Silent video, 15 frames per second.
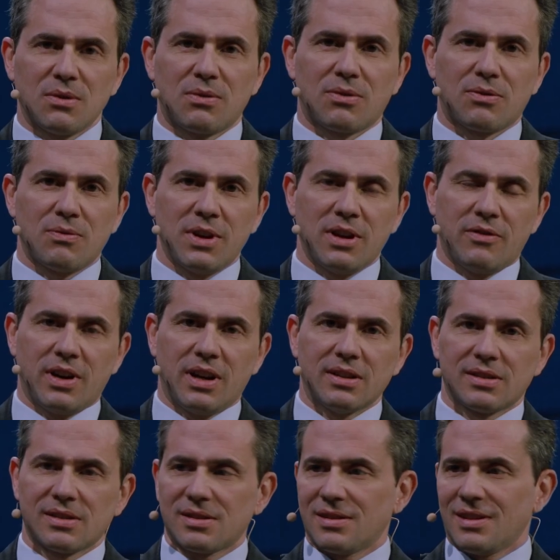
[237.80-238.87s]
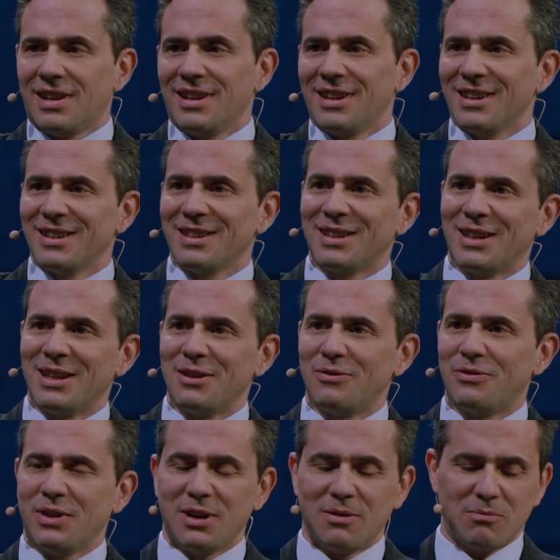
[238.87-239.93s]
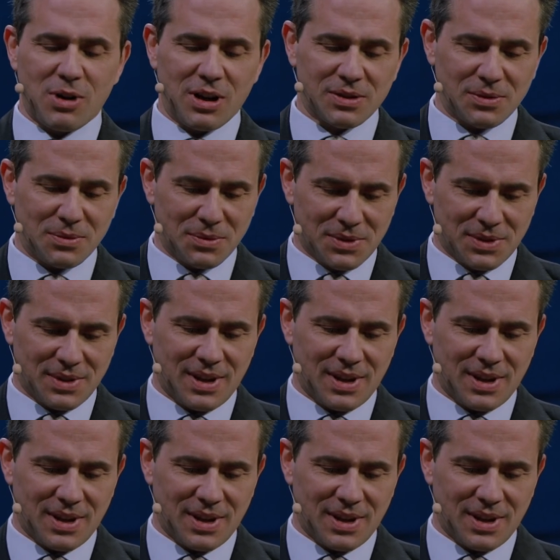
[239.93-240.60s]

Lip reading: three of us here live in Brussels,